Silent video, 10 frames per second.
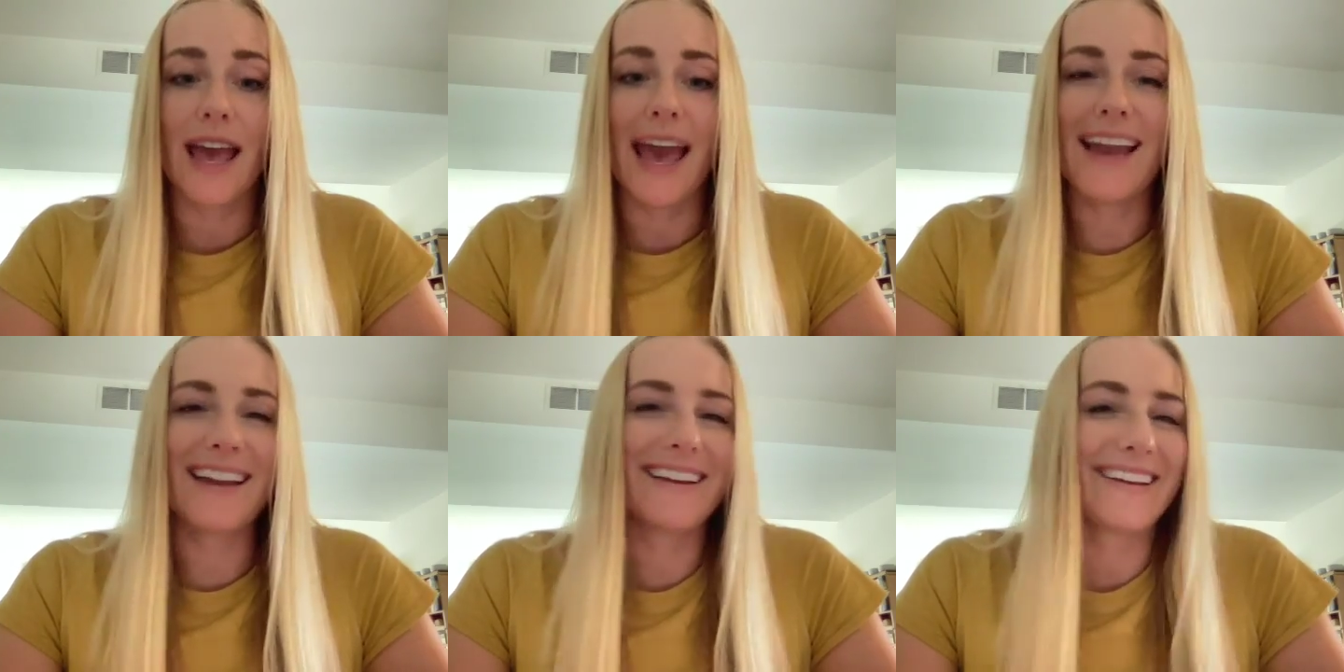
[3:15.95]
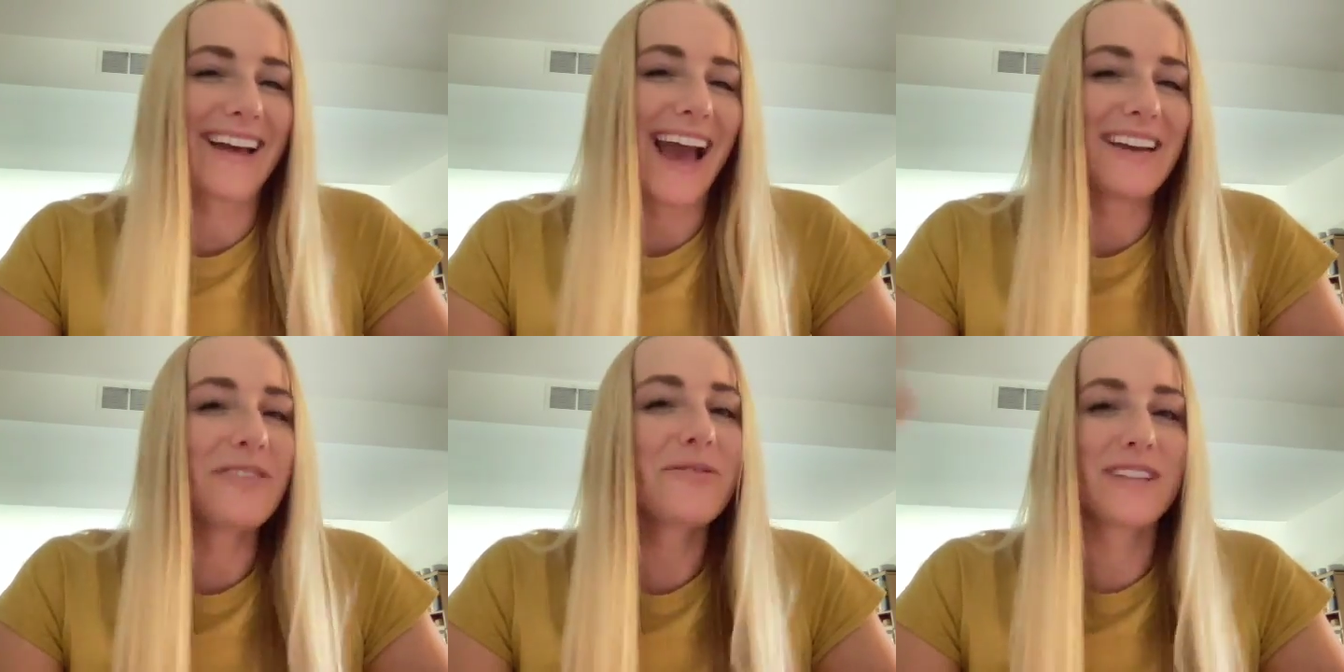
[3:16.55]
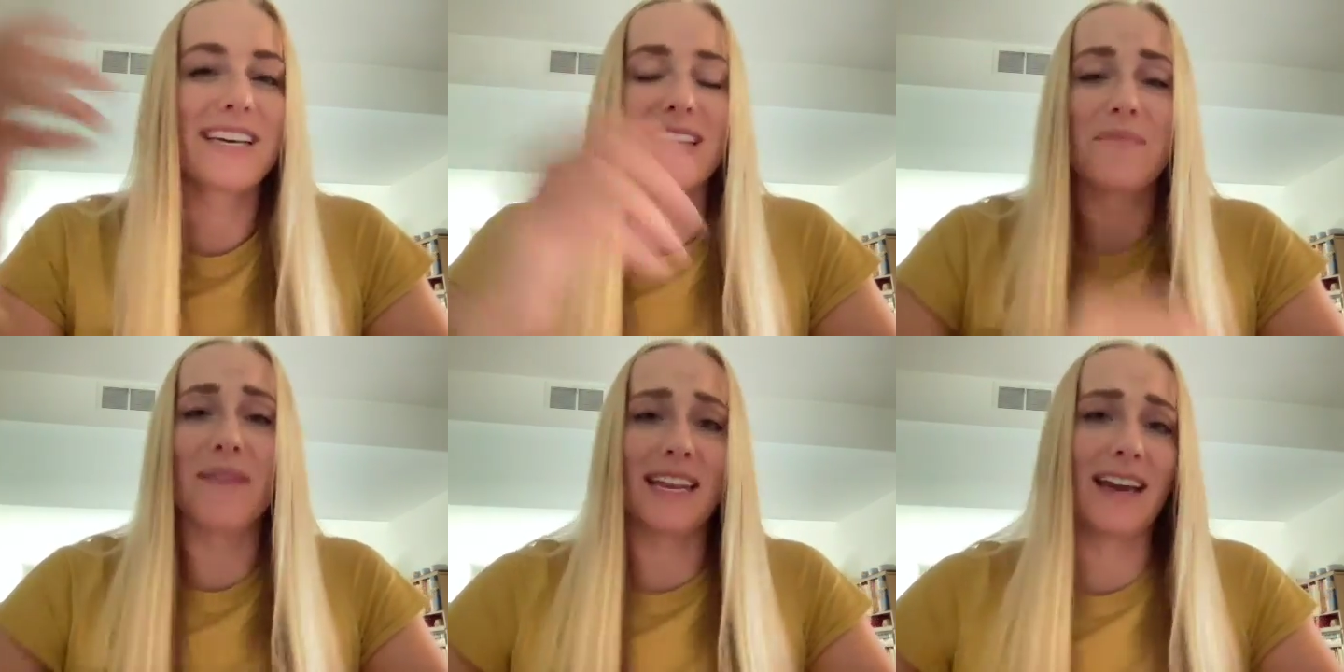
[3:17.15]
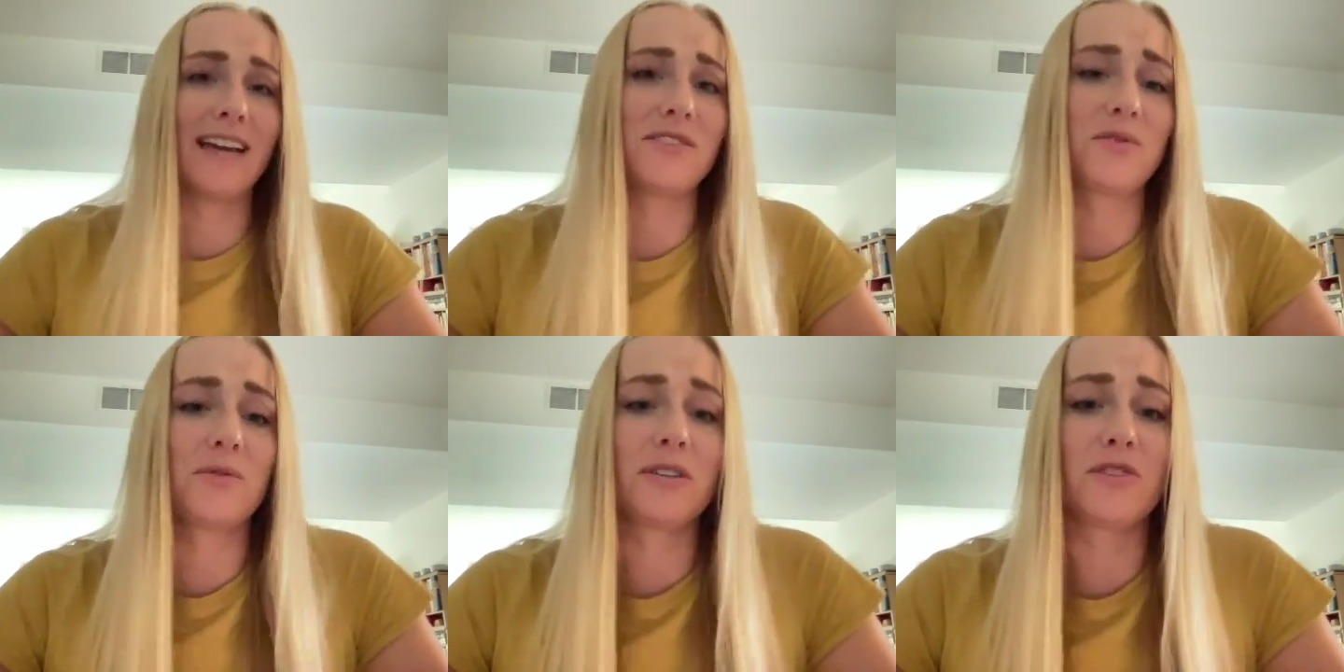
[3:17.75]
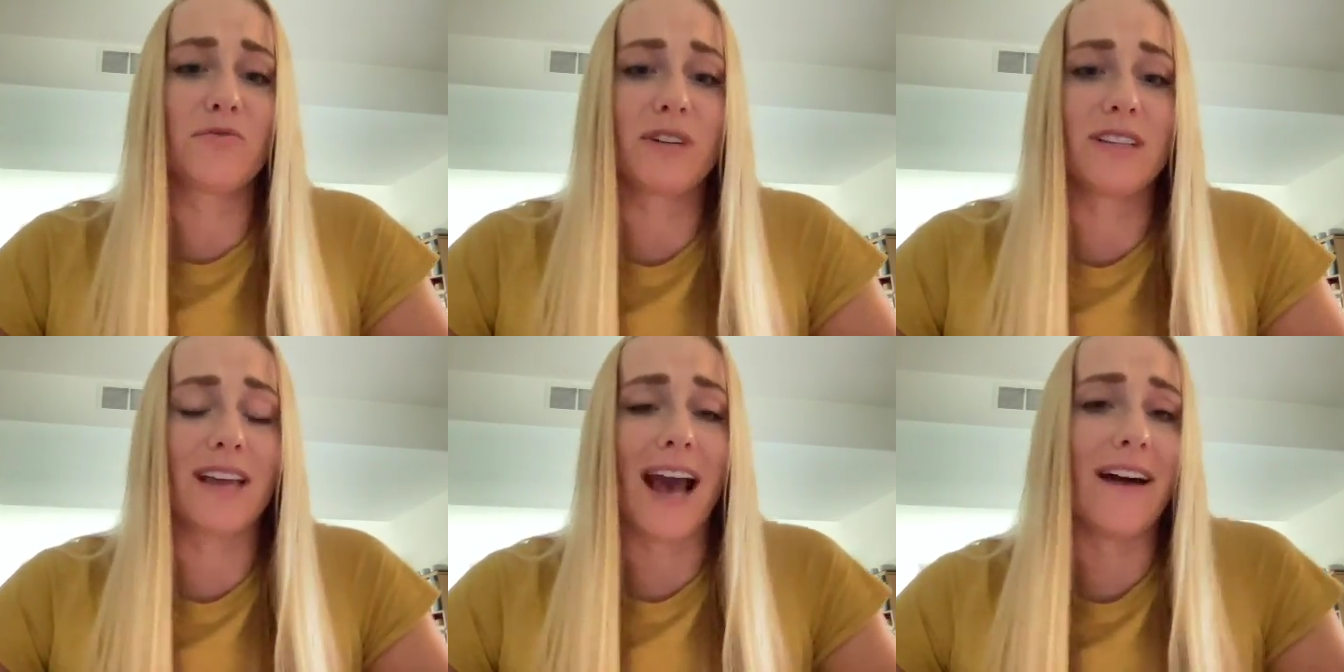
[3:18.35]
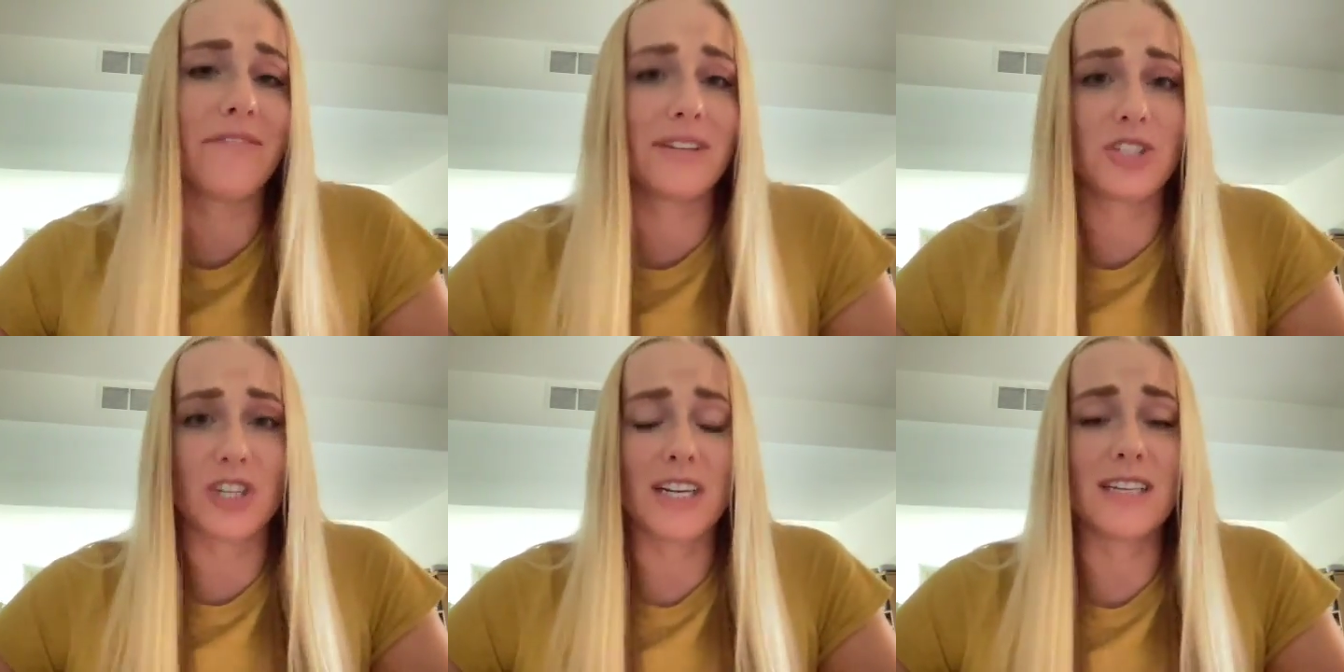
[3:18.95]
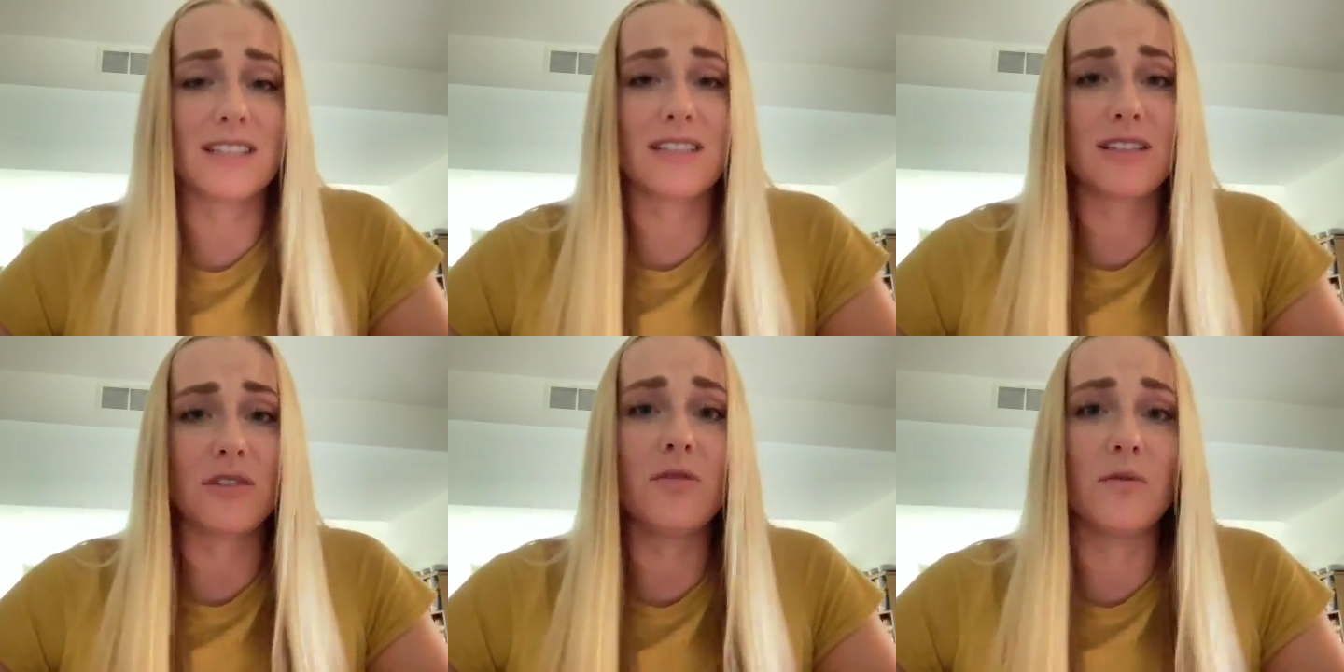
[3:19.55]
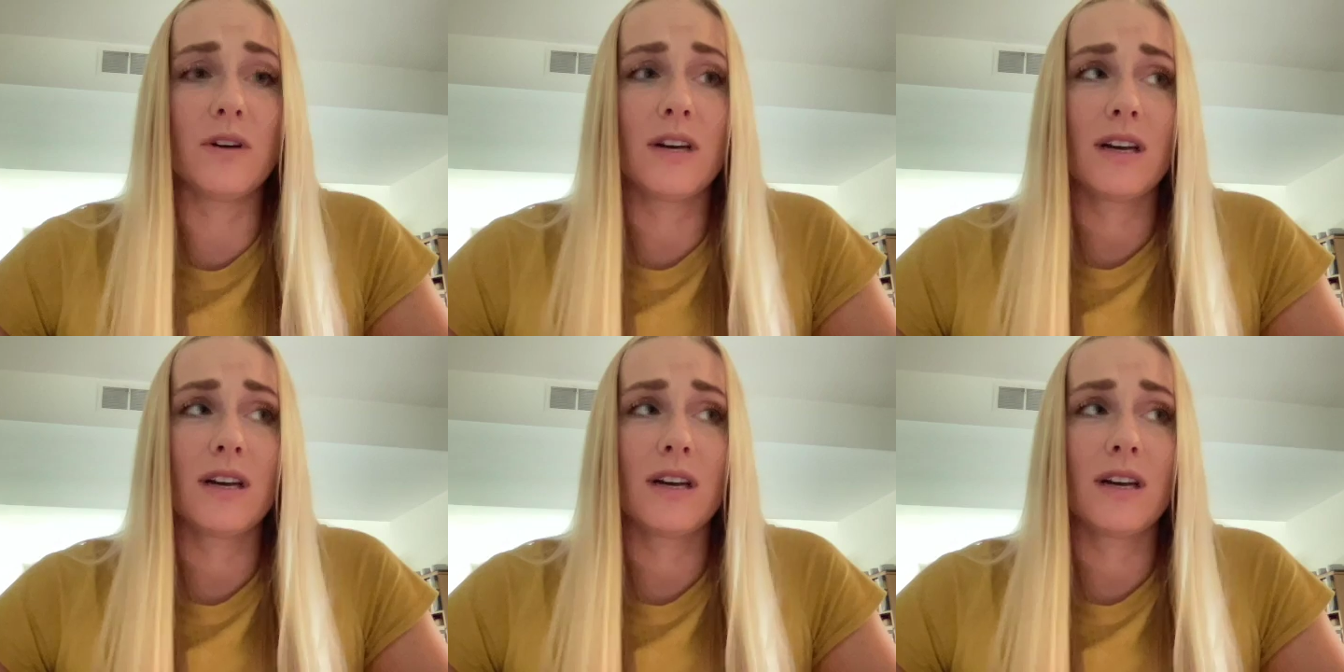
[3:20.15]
And I don't think that many high schoolers really have the chance to